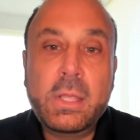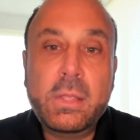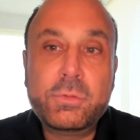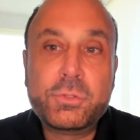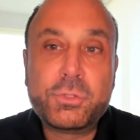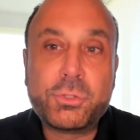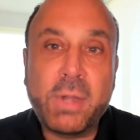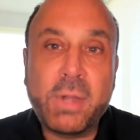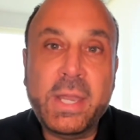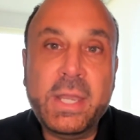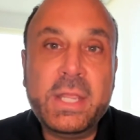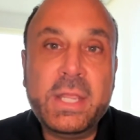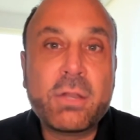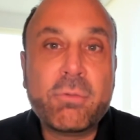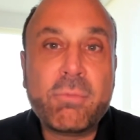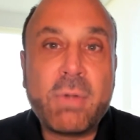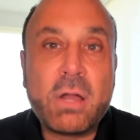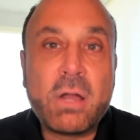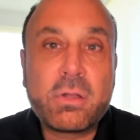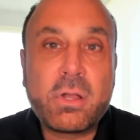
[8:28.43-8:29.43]
training
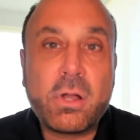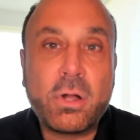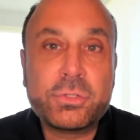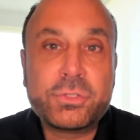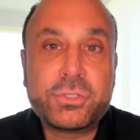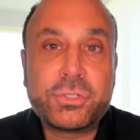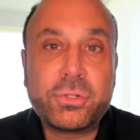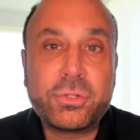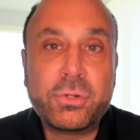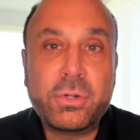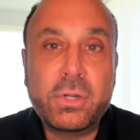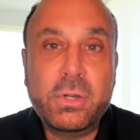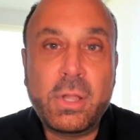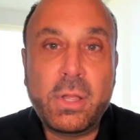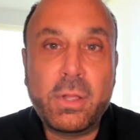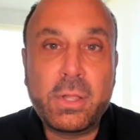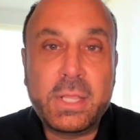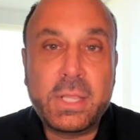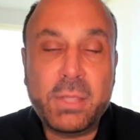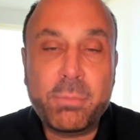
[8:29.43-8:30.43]
around
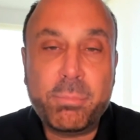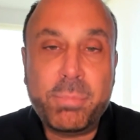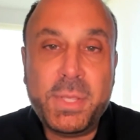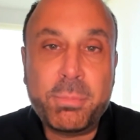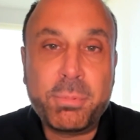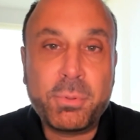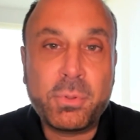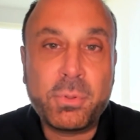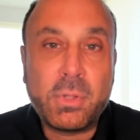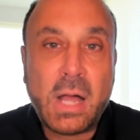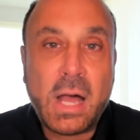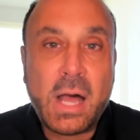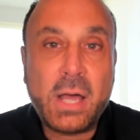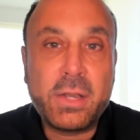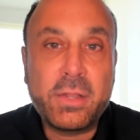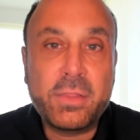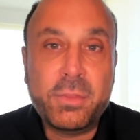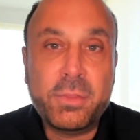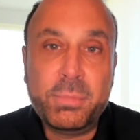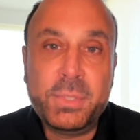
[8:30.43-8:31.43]
culture, get people
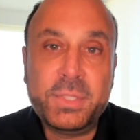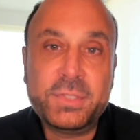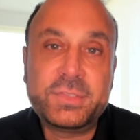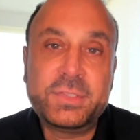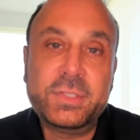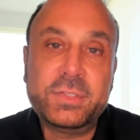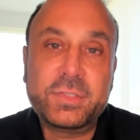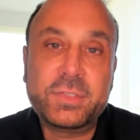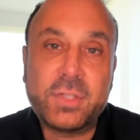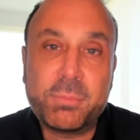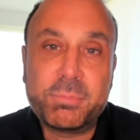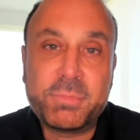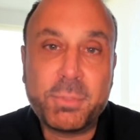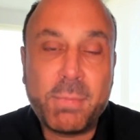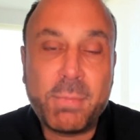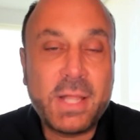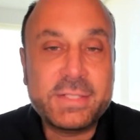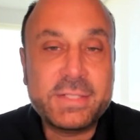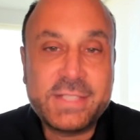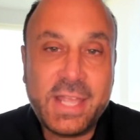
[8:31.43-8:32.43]
out of the business up to
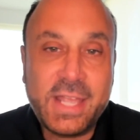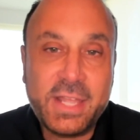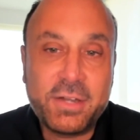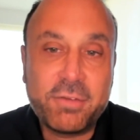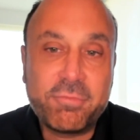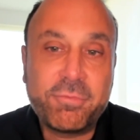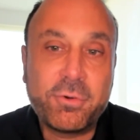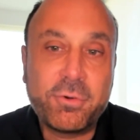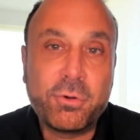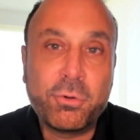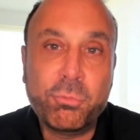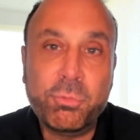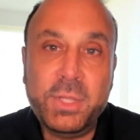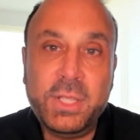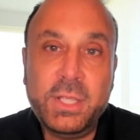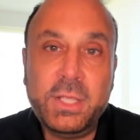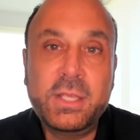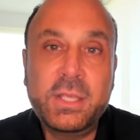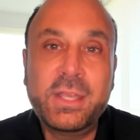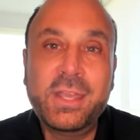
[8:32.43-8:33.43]
Montana for a
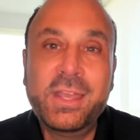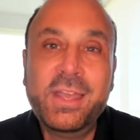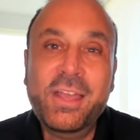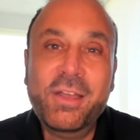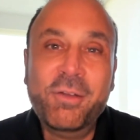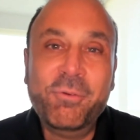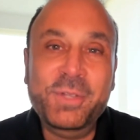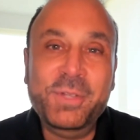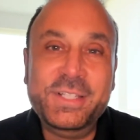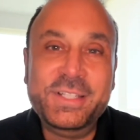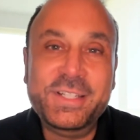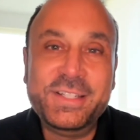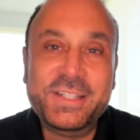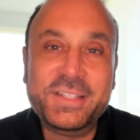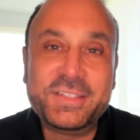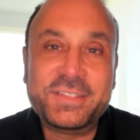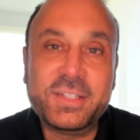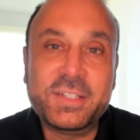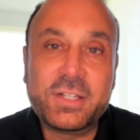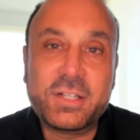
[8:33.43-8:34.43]
week. We did
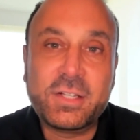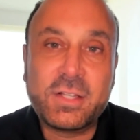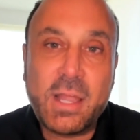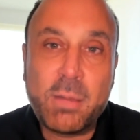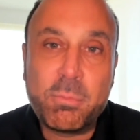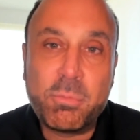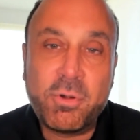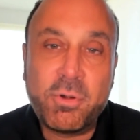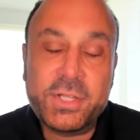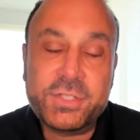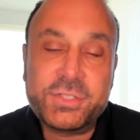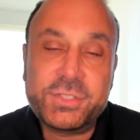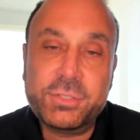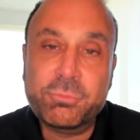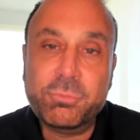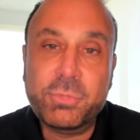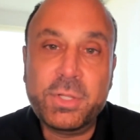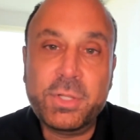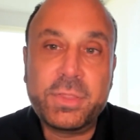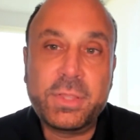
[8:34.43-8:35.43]
this in
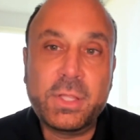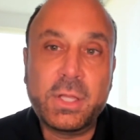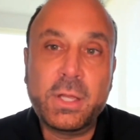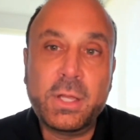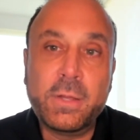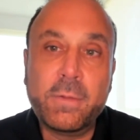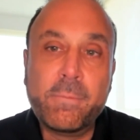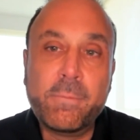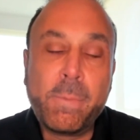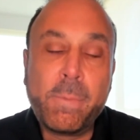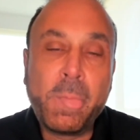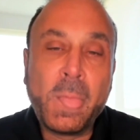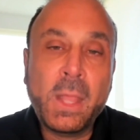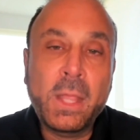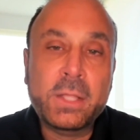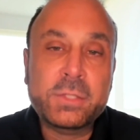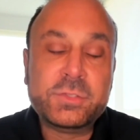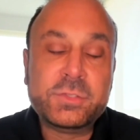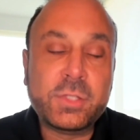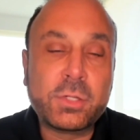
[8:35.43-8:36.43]
collaboration with
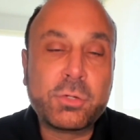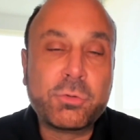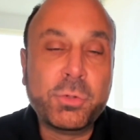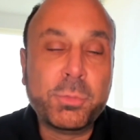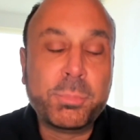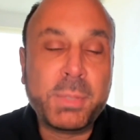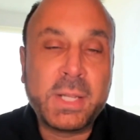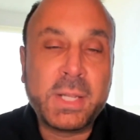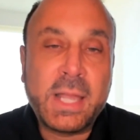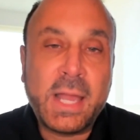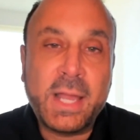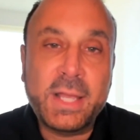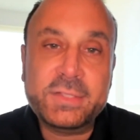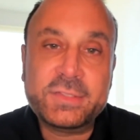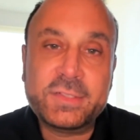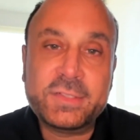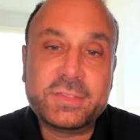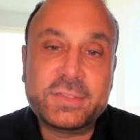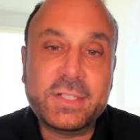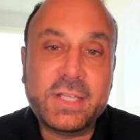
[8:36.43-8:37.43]
it's a group of
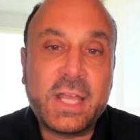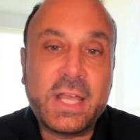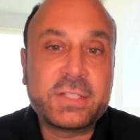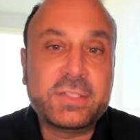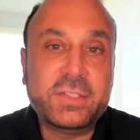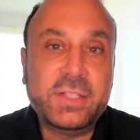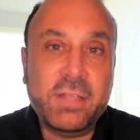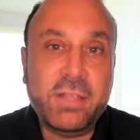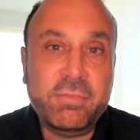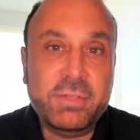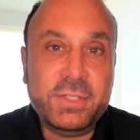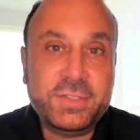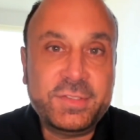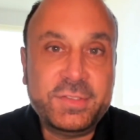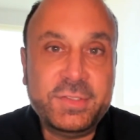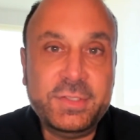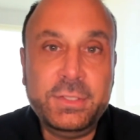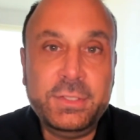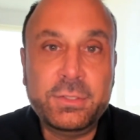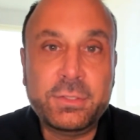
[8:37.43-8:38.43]
guys. It's an ex-Navy
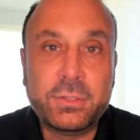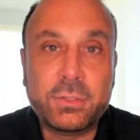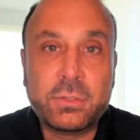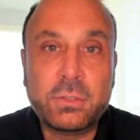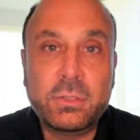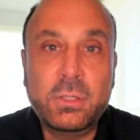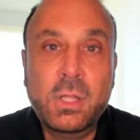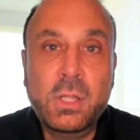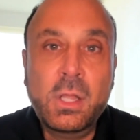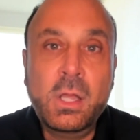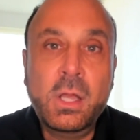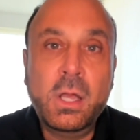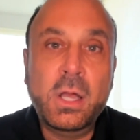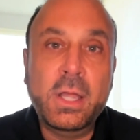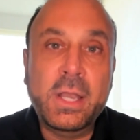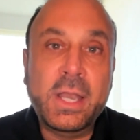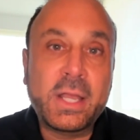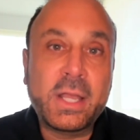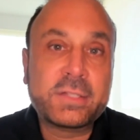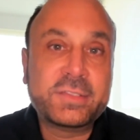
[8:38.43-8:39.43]
SEAL,
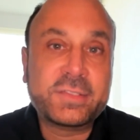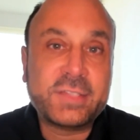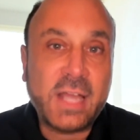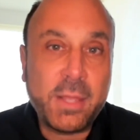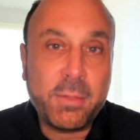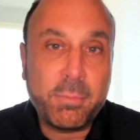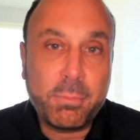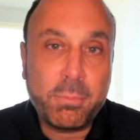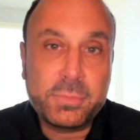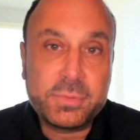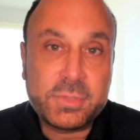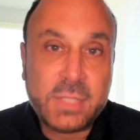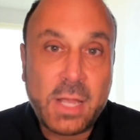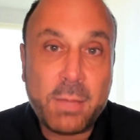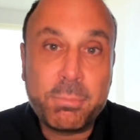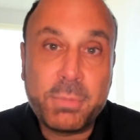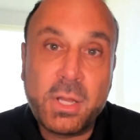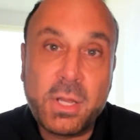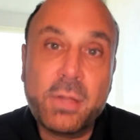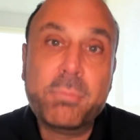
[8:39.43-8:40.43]
an ex-type
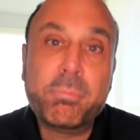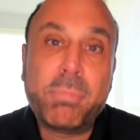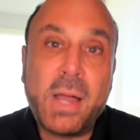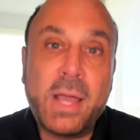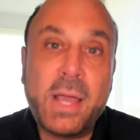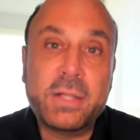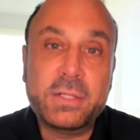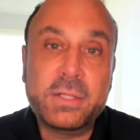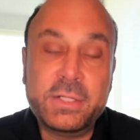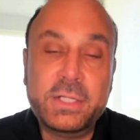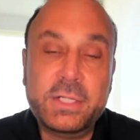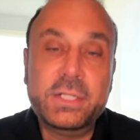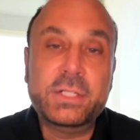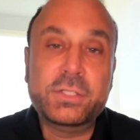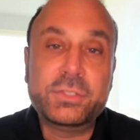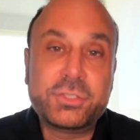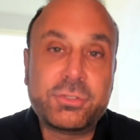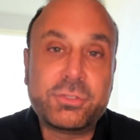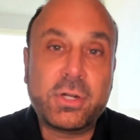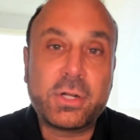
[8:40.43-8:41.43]
Top Gun pilot and
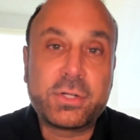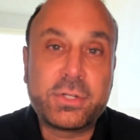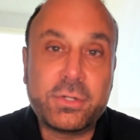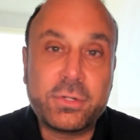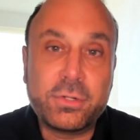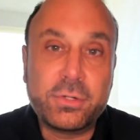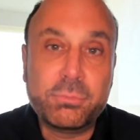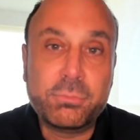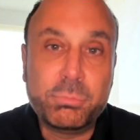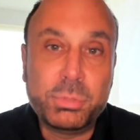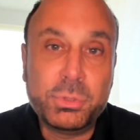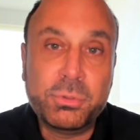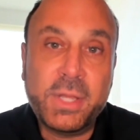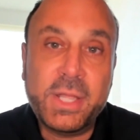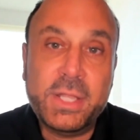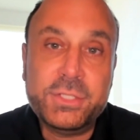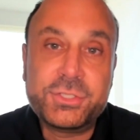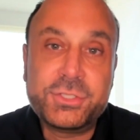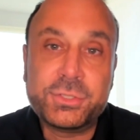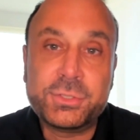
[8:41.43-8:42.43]
instructor, Blue
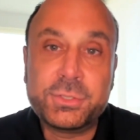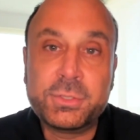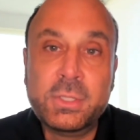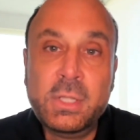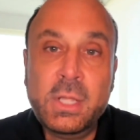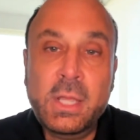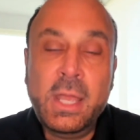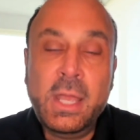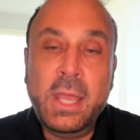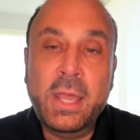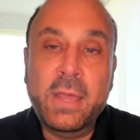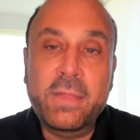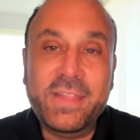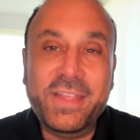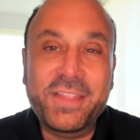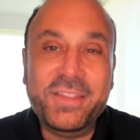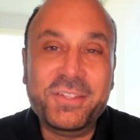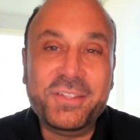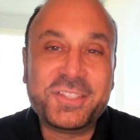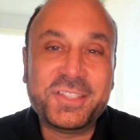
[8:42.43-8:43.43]
Angel, and
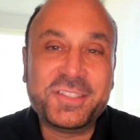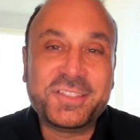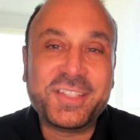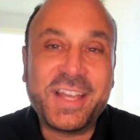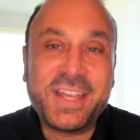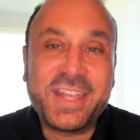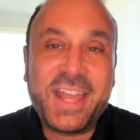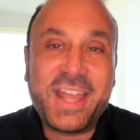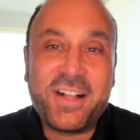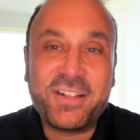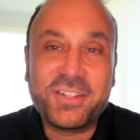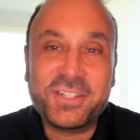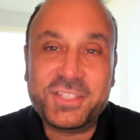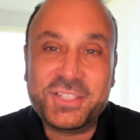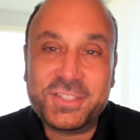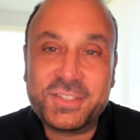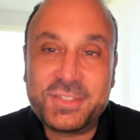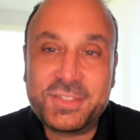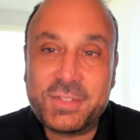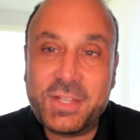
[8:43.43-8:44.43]
then there's a
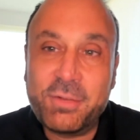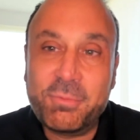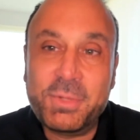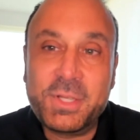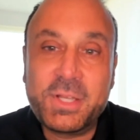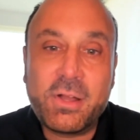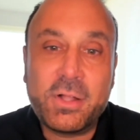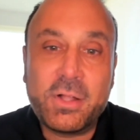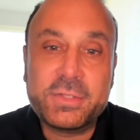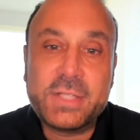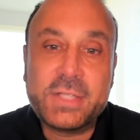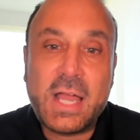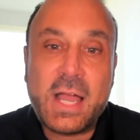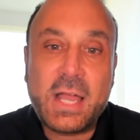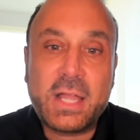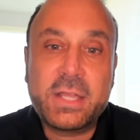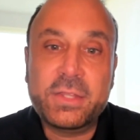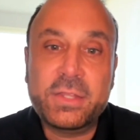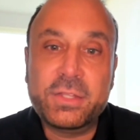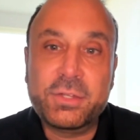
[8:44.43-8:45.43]
psychologist that we call
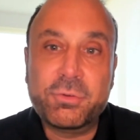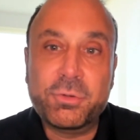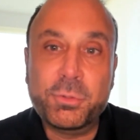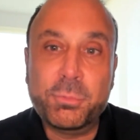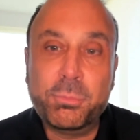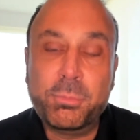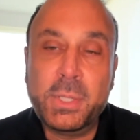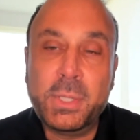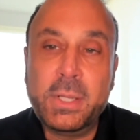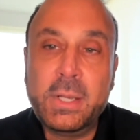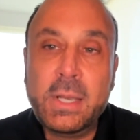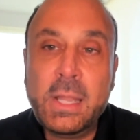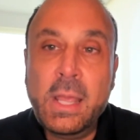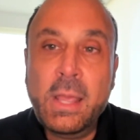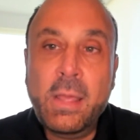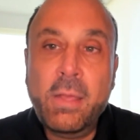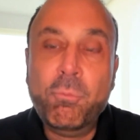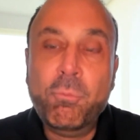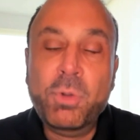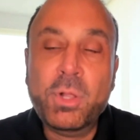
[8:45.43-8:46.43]
Doc in the group. But
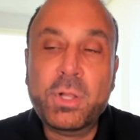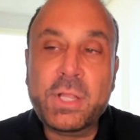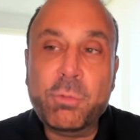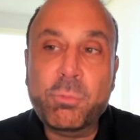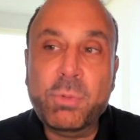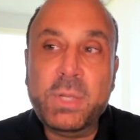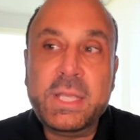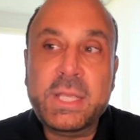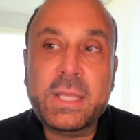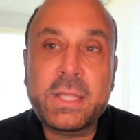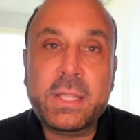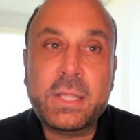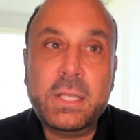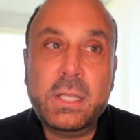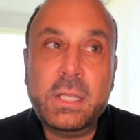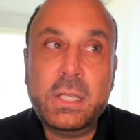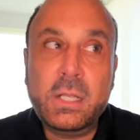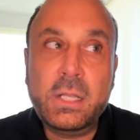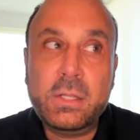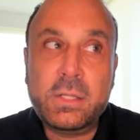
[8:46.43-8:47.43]
really, we get
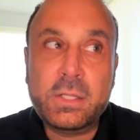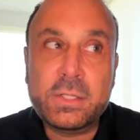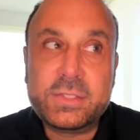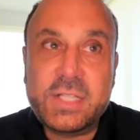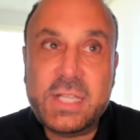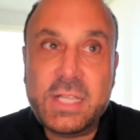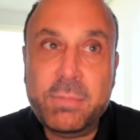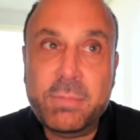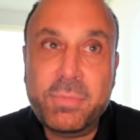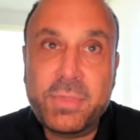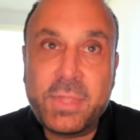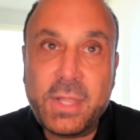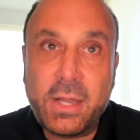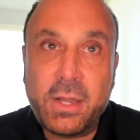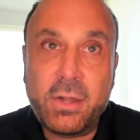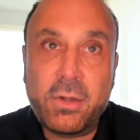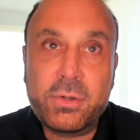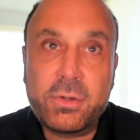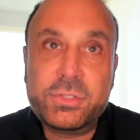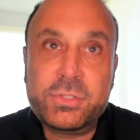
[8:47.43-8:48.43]
the team
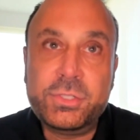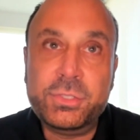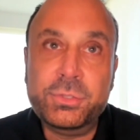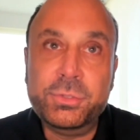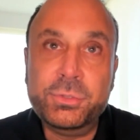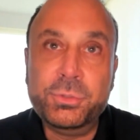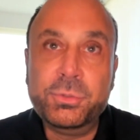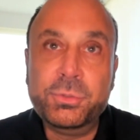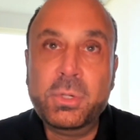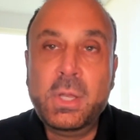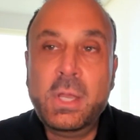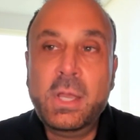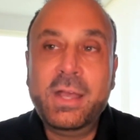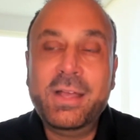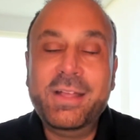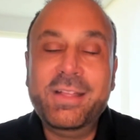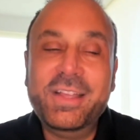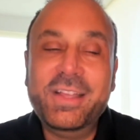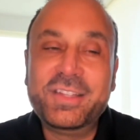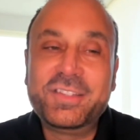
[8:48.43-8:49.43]
there to
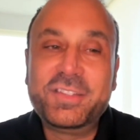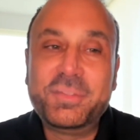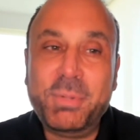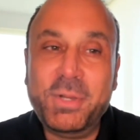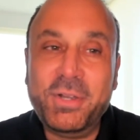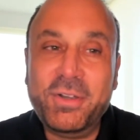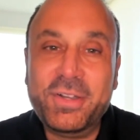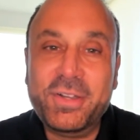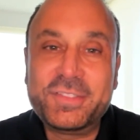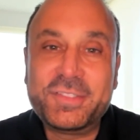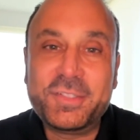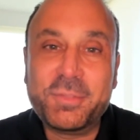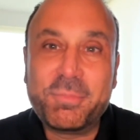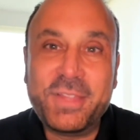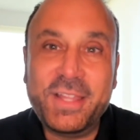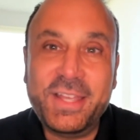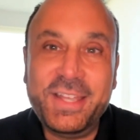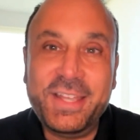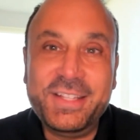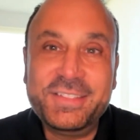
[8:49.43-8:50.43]
experience some
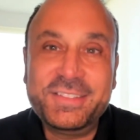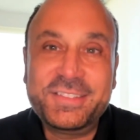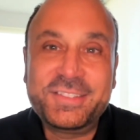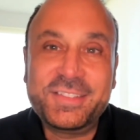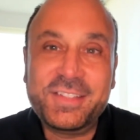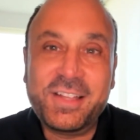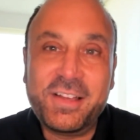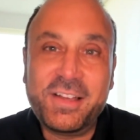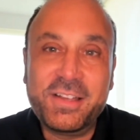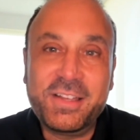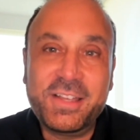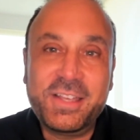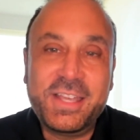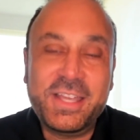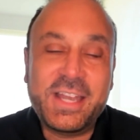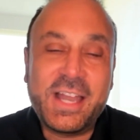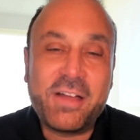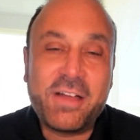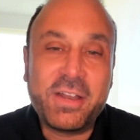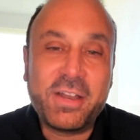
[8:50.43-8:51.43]
things,
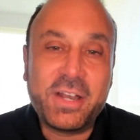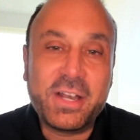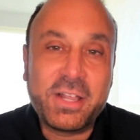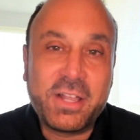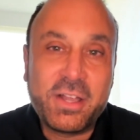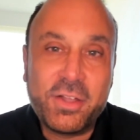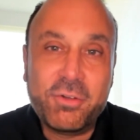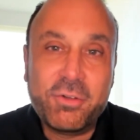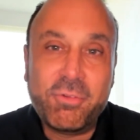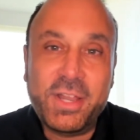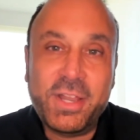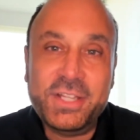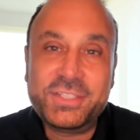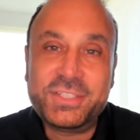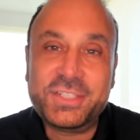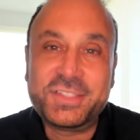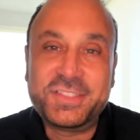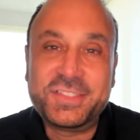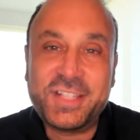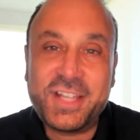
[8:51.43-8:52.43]
get out on a gun range,
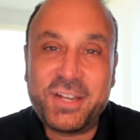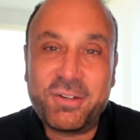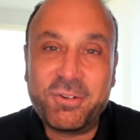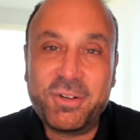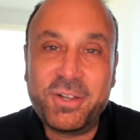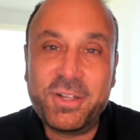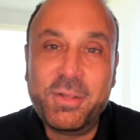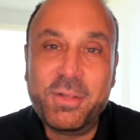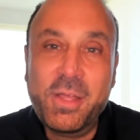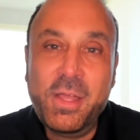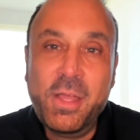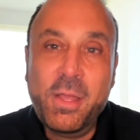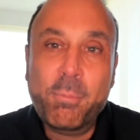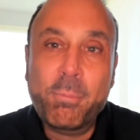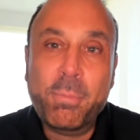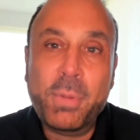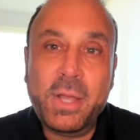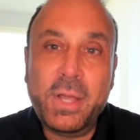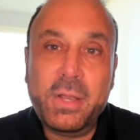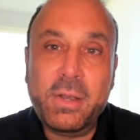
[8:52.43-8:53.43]
etc.
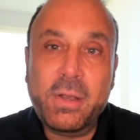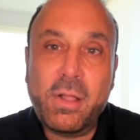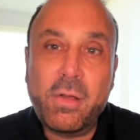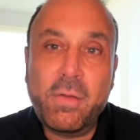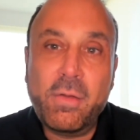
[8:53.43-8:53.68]
But